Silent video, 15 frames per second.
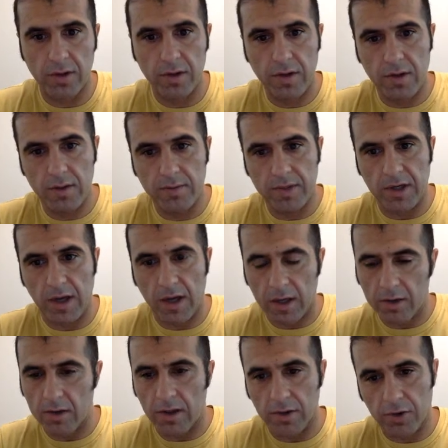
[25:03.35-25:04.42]
But I'll,
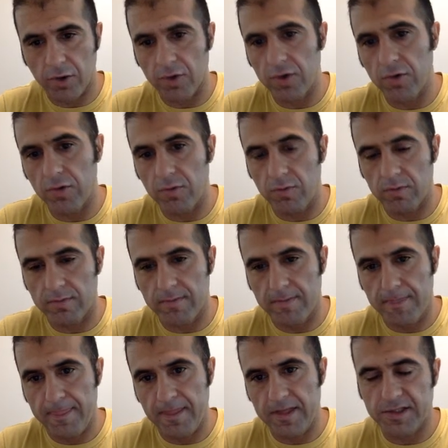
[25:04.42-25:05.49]
I'll show you,
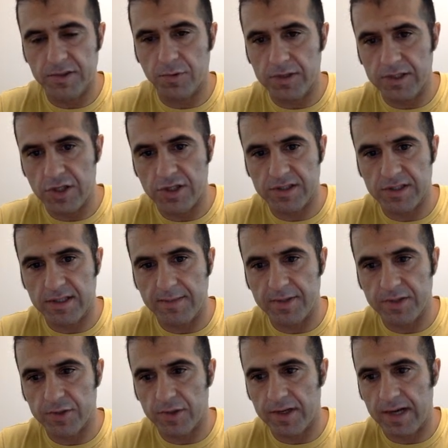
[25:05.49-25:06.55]
this is really just to
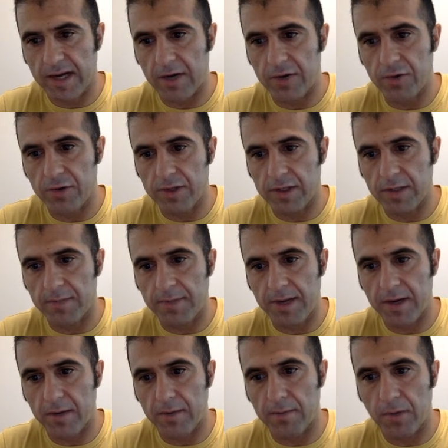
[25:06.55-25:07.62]
demonstrate how you could compare
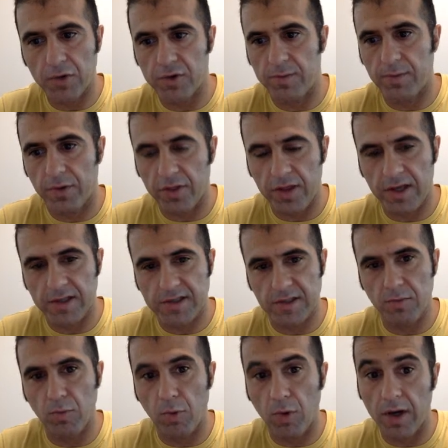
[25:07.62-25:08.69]
multiple things in
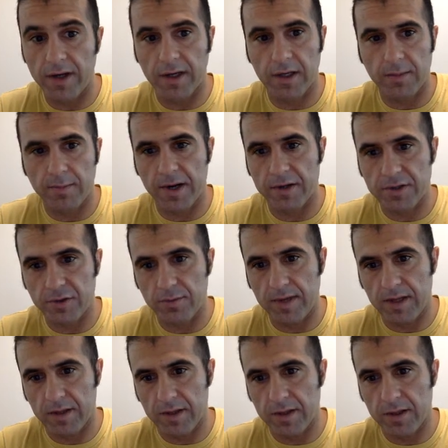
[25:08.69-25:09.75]
one compare to
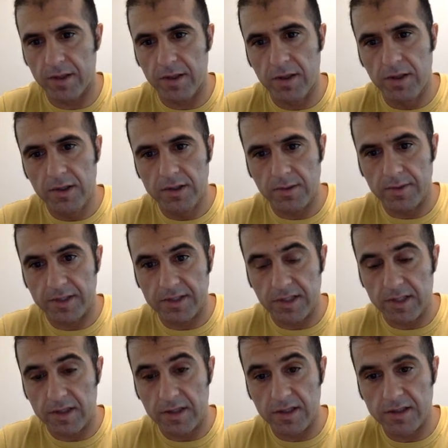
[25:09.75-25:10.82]
method. So I'm going to say
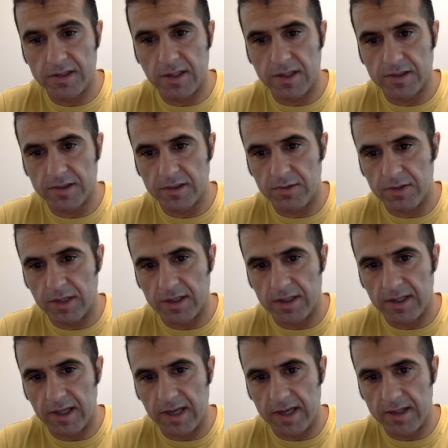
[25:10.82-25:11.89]
this dot dot
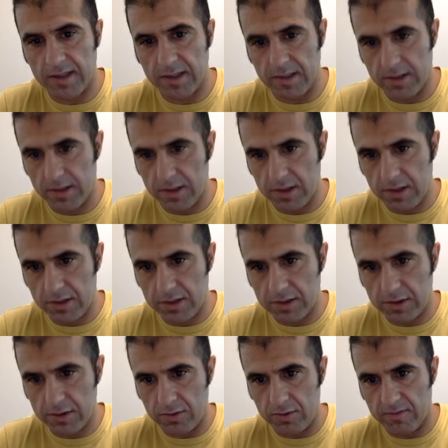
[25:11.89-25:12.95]
get
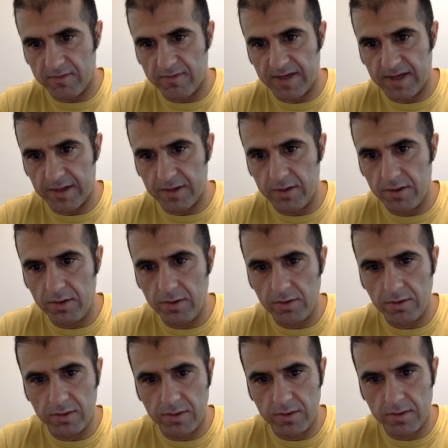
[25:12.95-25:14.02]
suit value,
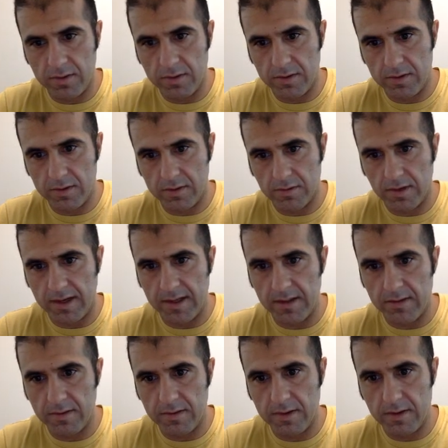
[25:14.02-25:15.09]
right?
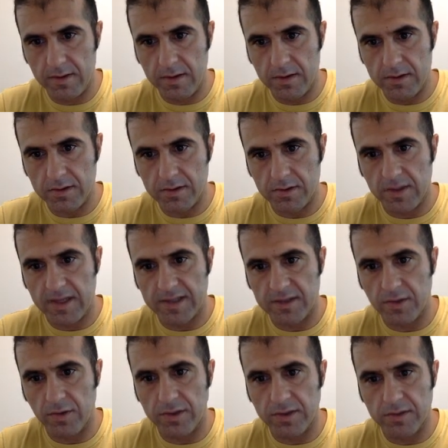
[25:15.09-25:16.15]
So that's
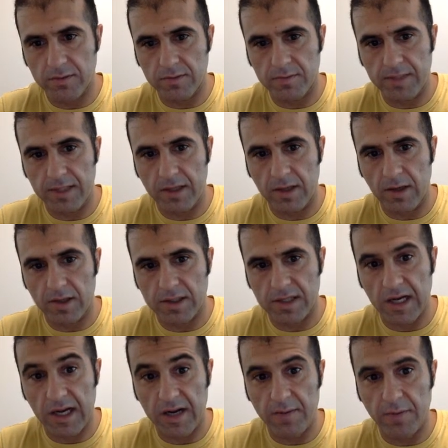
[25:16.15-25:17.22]
going to be our
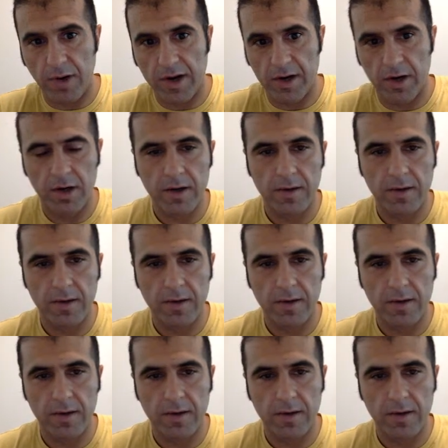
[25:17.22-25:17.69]
tiebreaker.